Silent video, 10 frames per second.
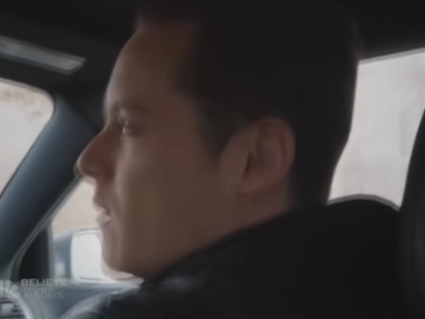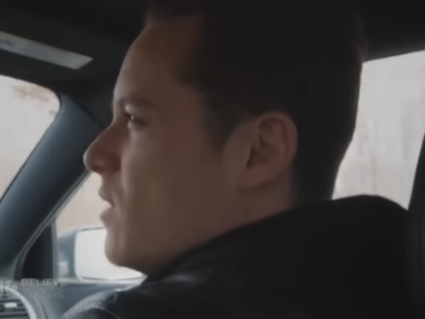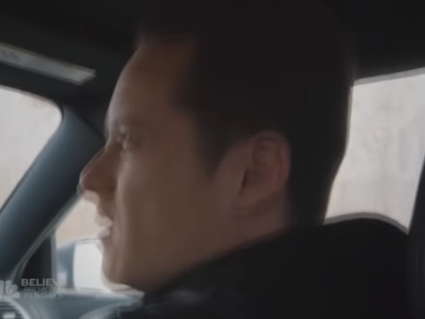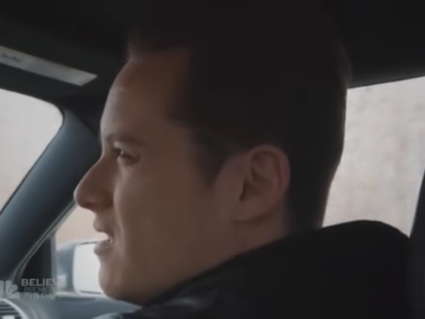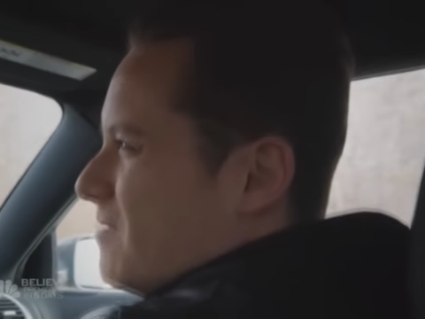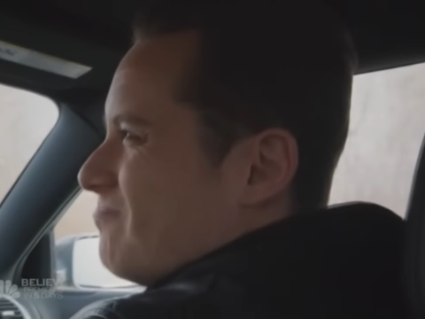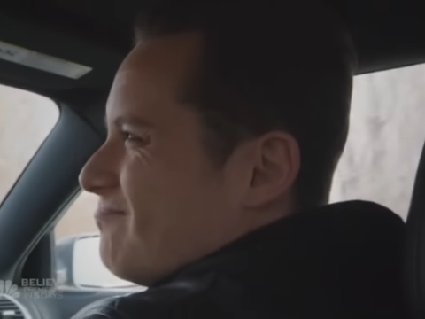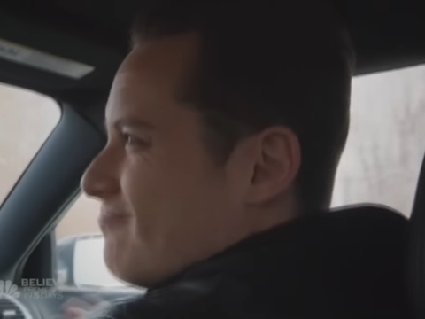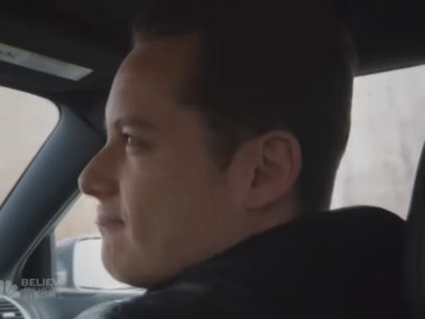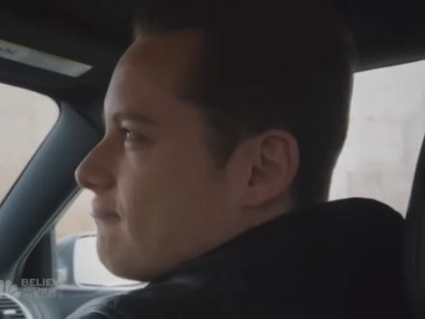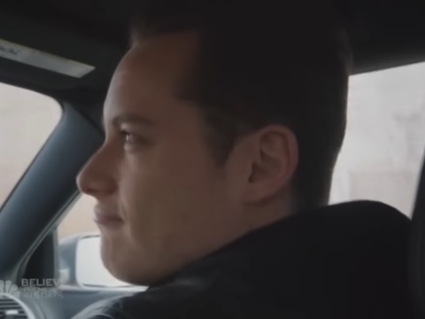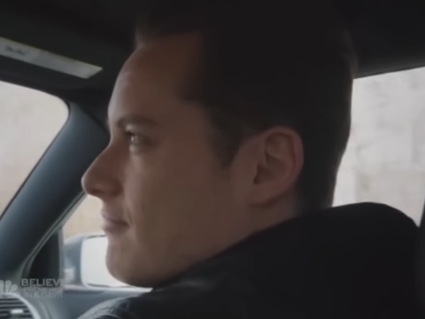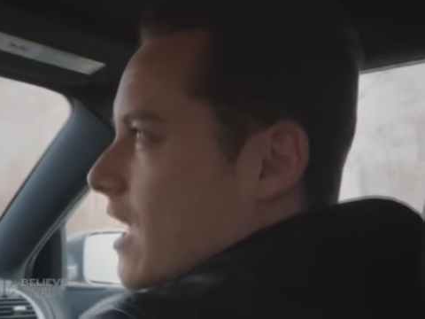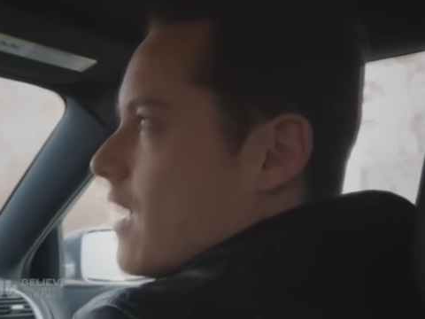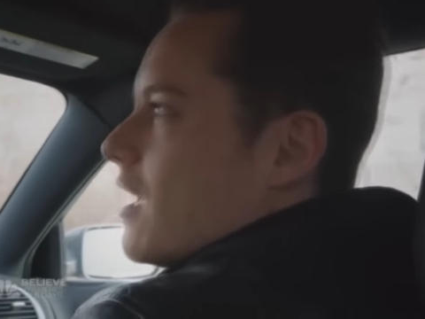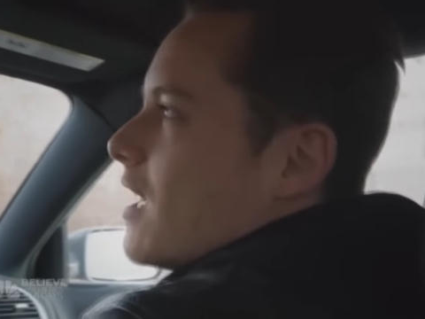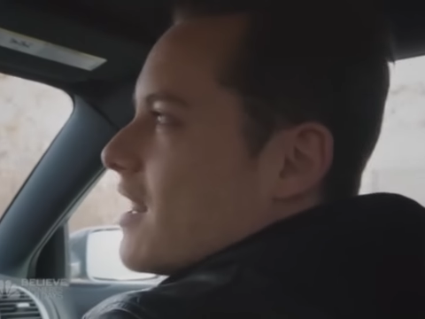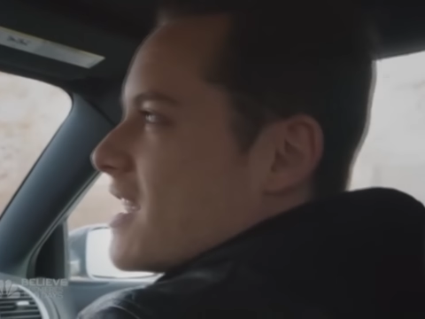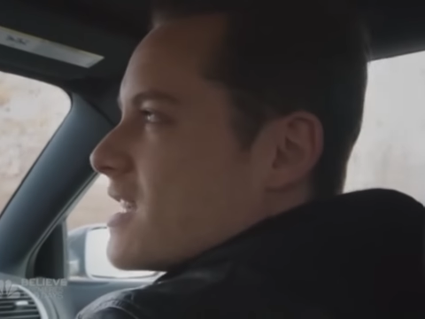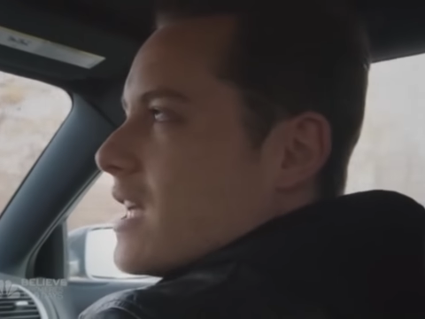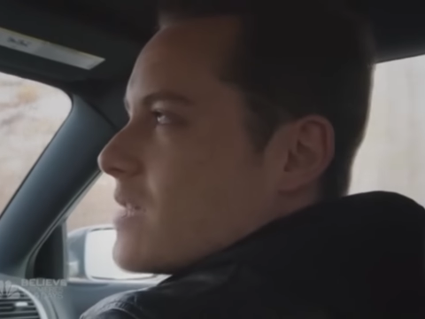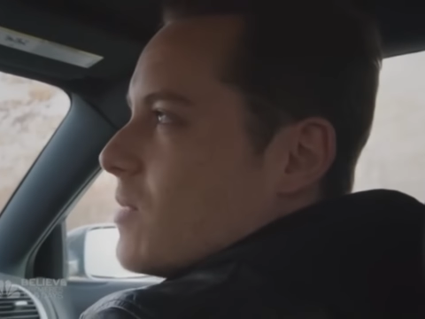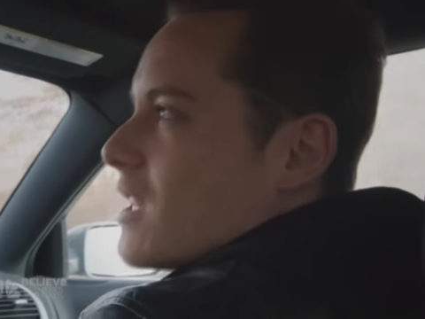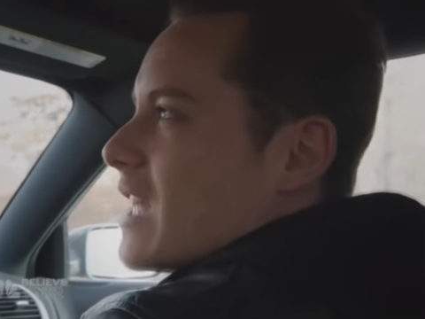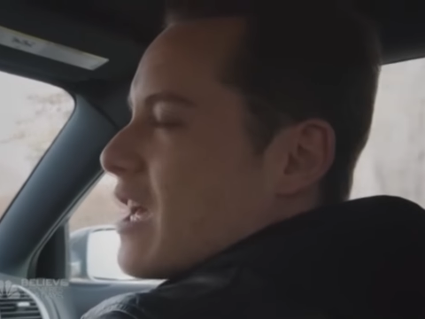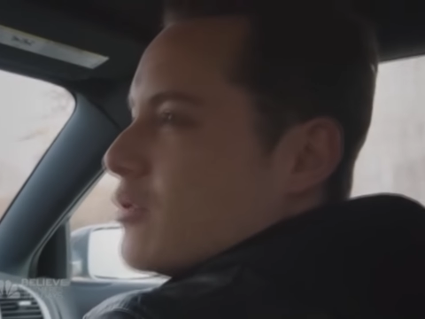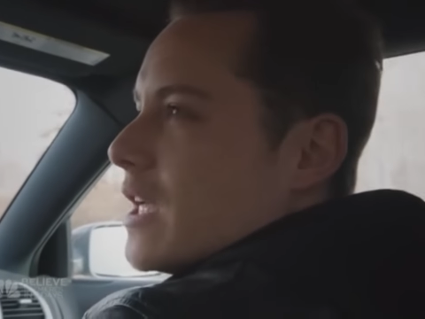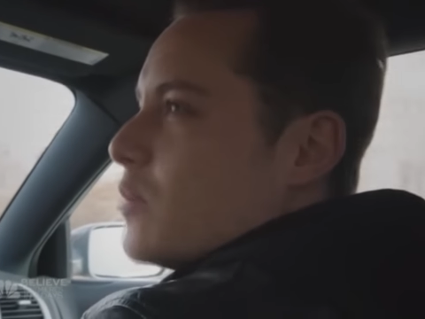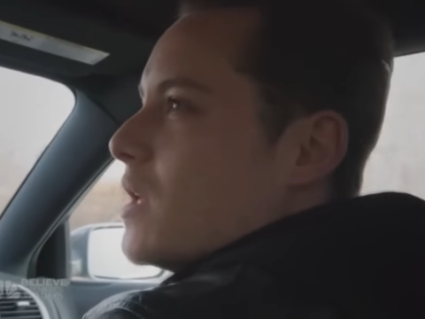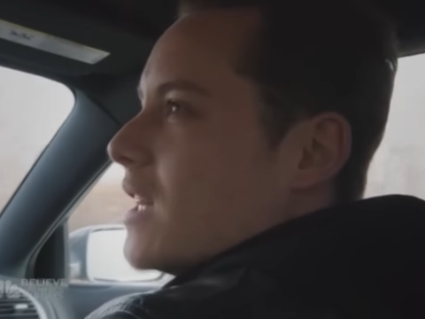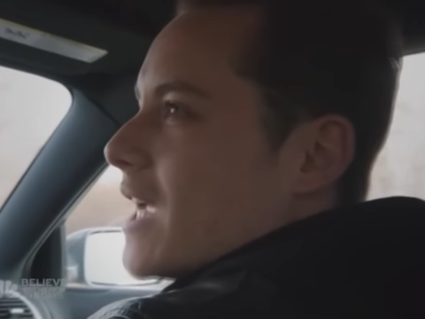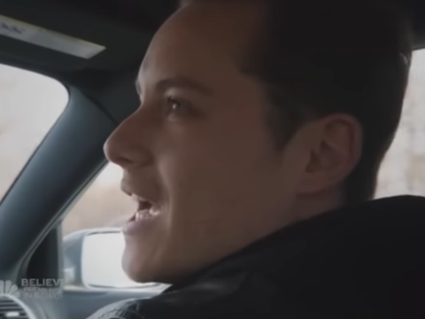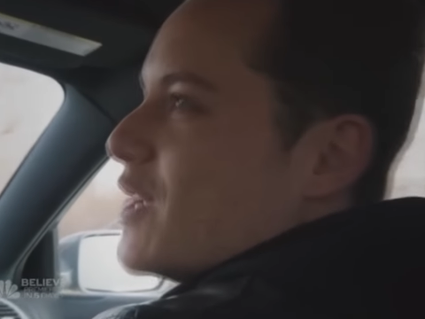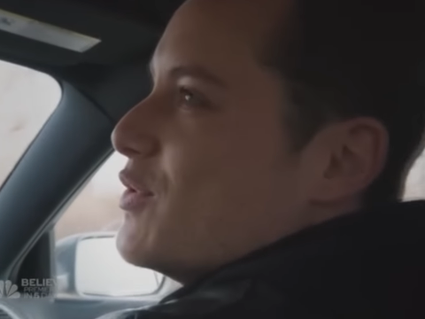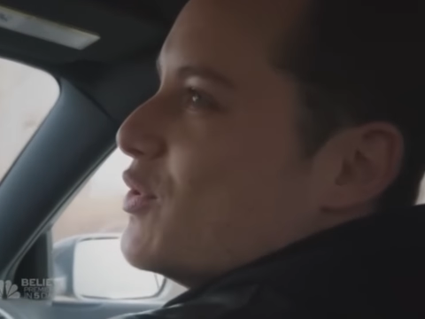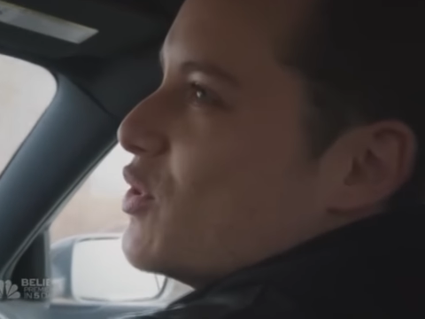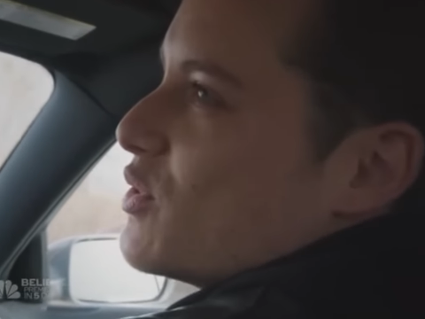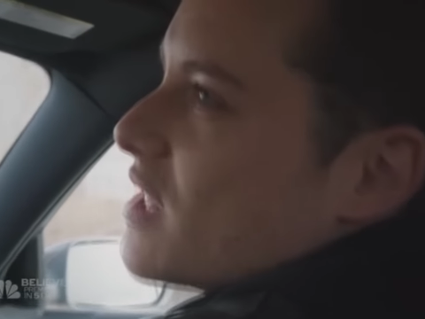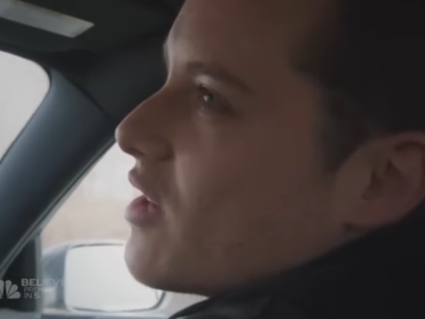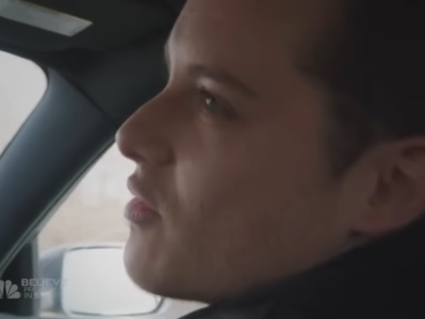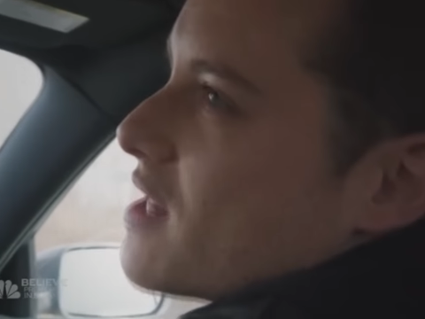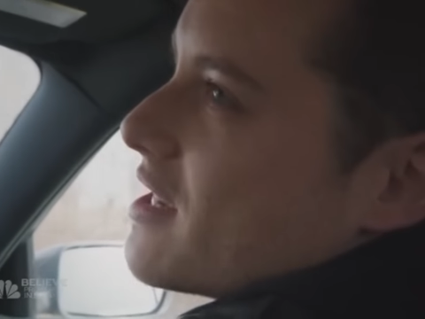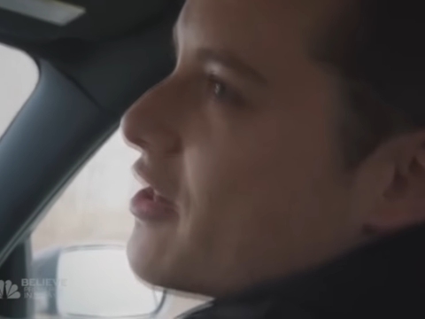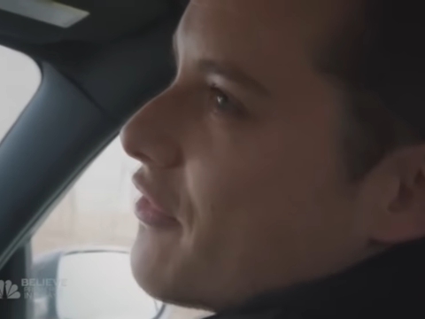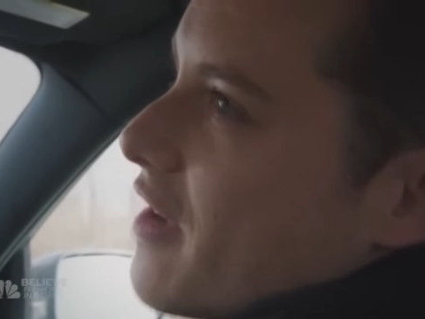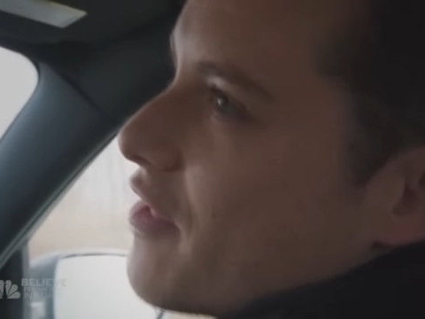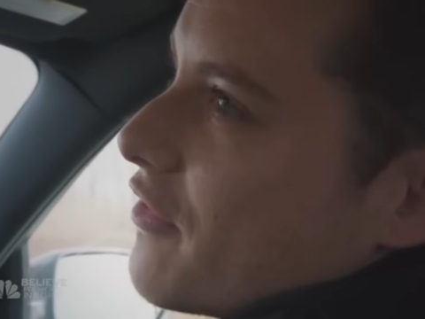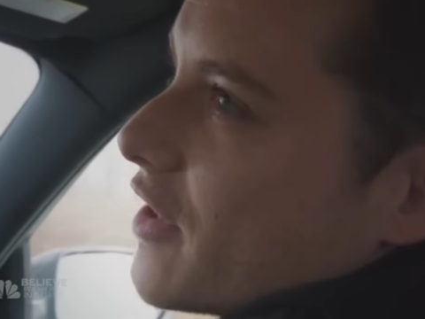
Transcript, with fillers: maybe this last month I don't like being the guy you used to get a rise out of your father